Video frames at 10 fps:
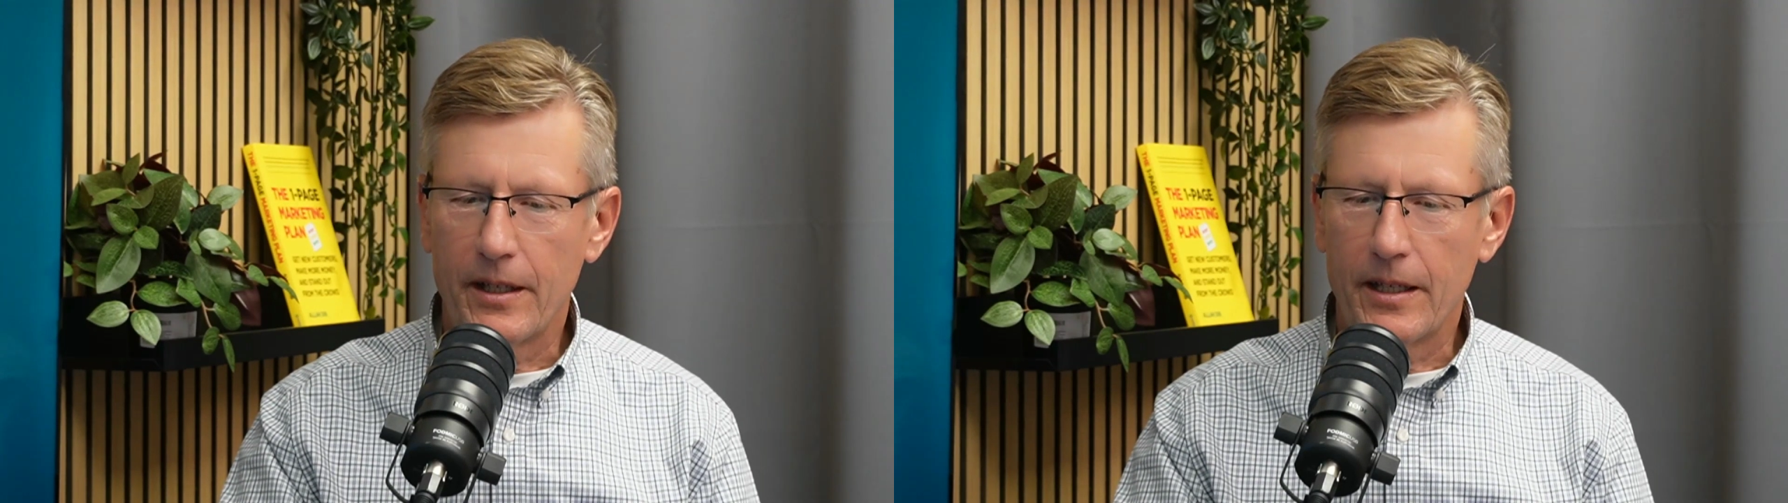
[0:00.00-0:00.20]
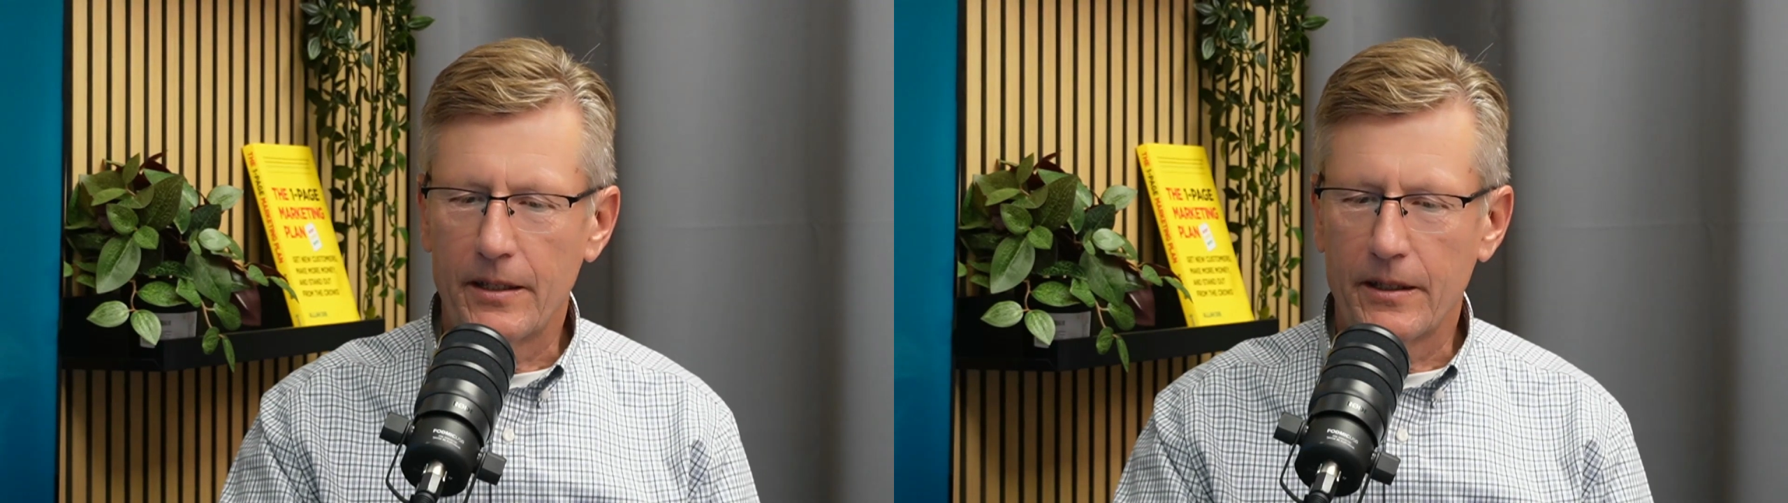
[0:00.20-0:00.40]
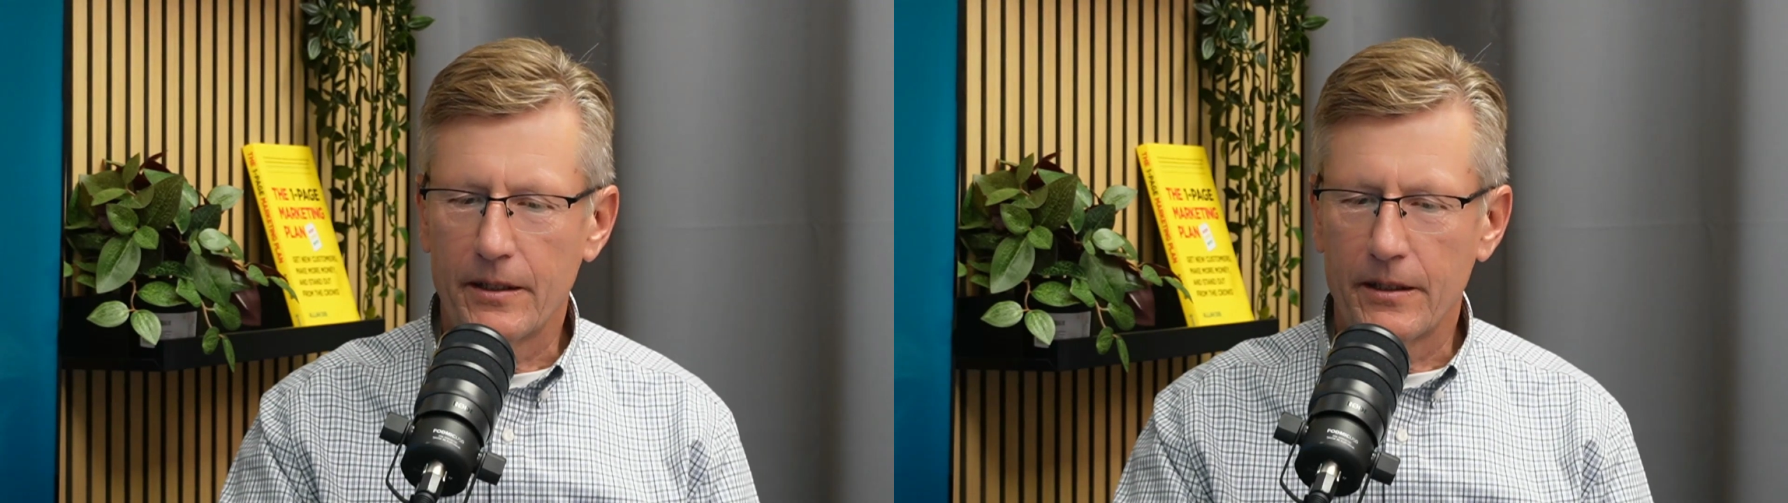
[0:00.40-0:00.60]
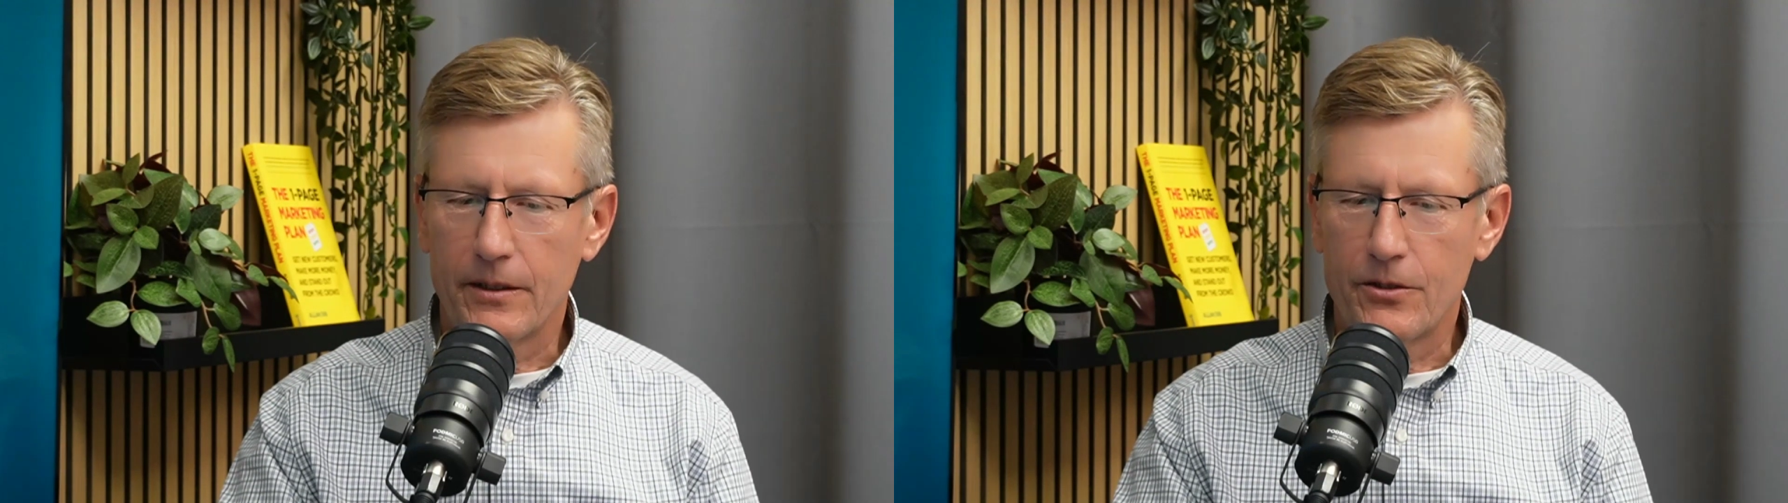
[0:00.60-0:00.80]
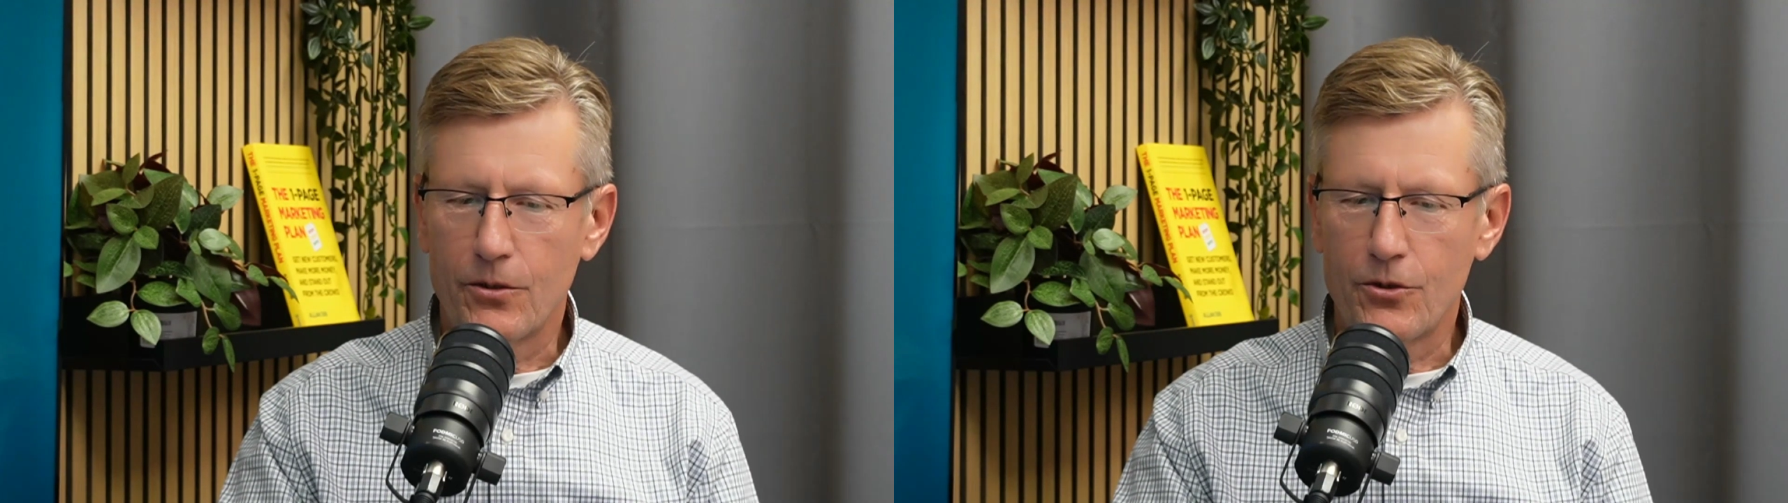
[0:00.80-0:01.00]
Like
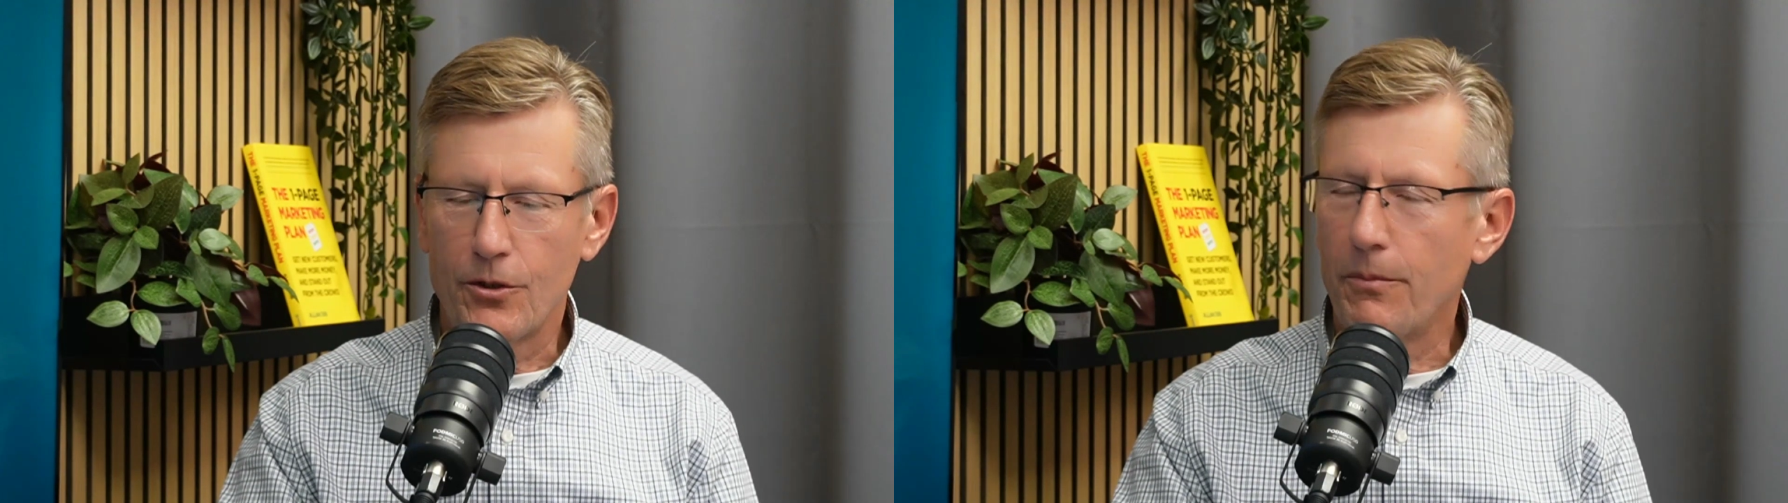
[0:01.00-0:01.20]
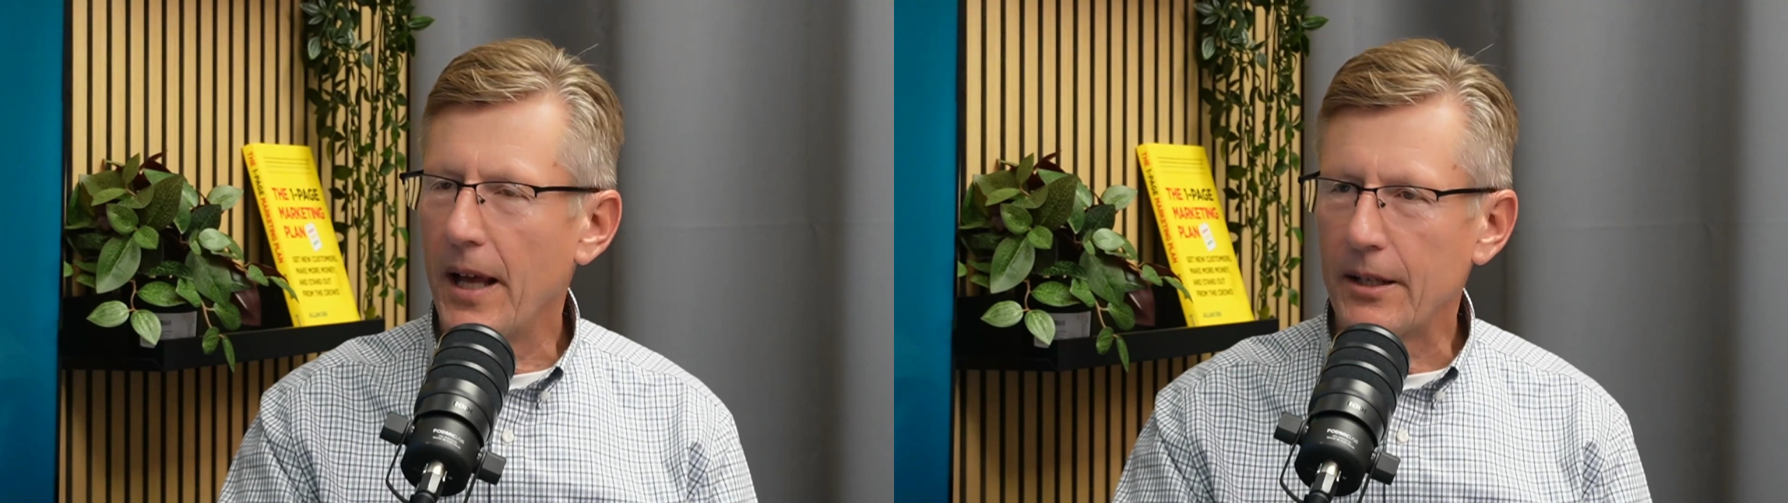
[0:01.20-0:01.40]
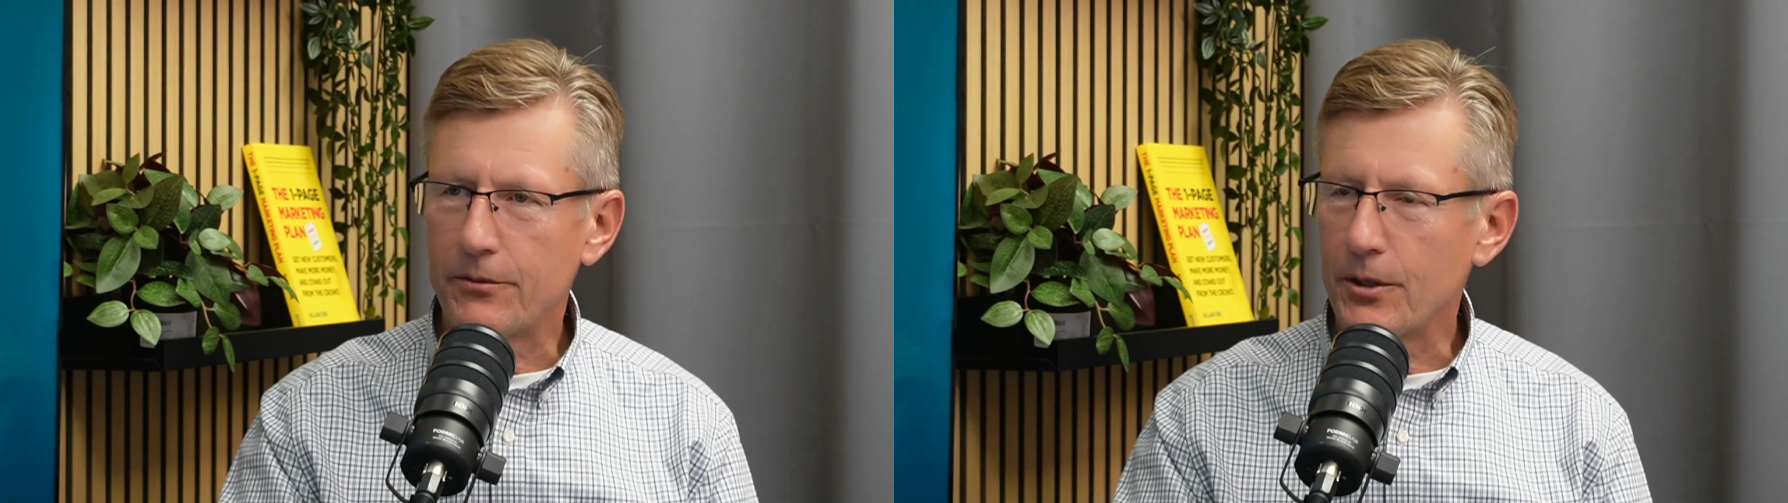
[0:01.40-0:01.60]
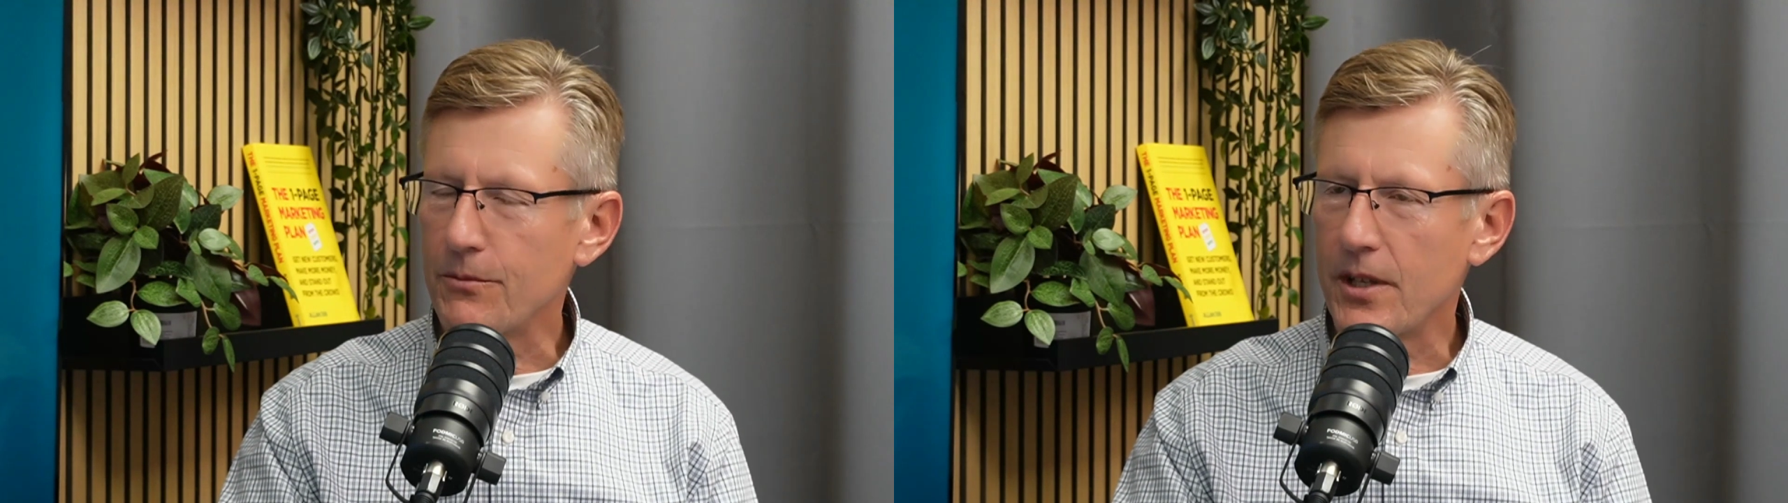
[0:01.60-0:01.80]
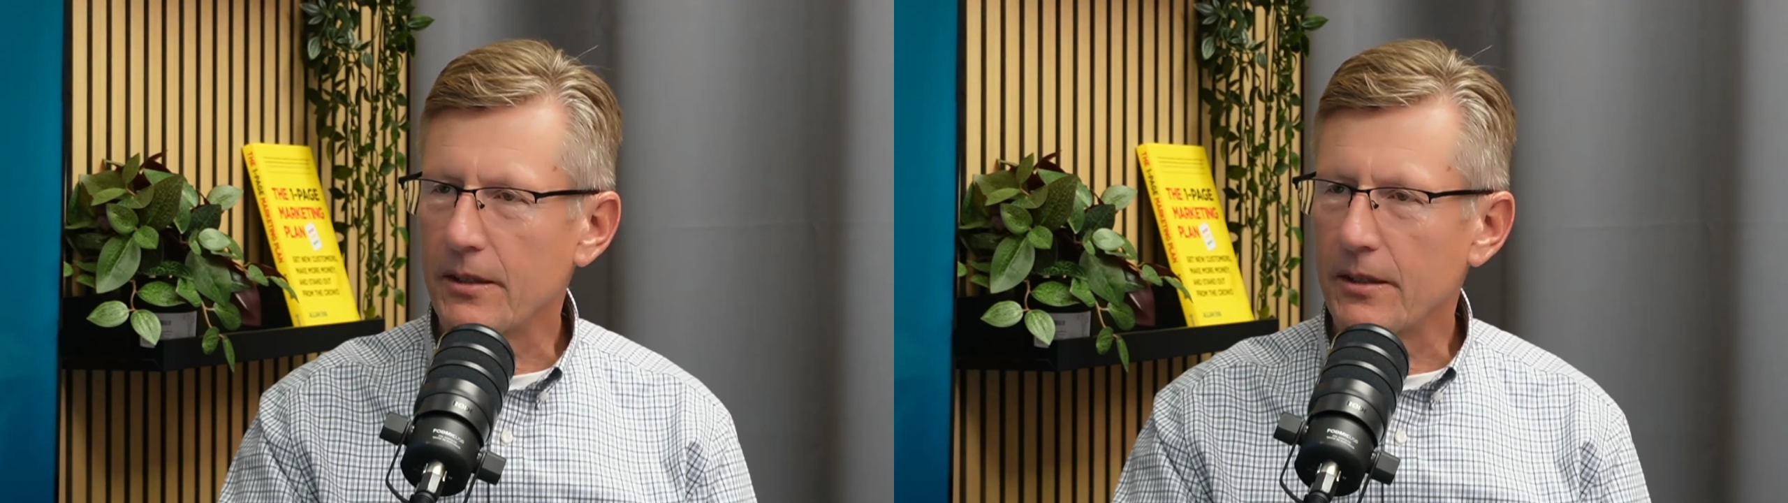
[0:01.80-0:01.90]
the social platforms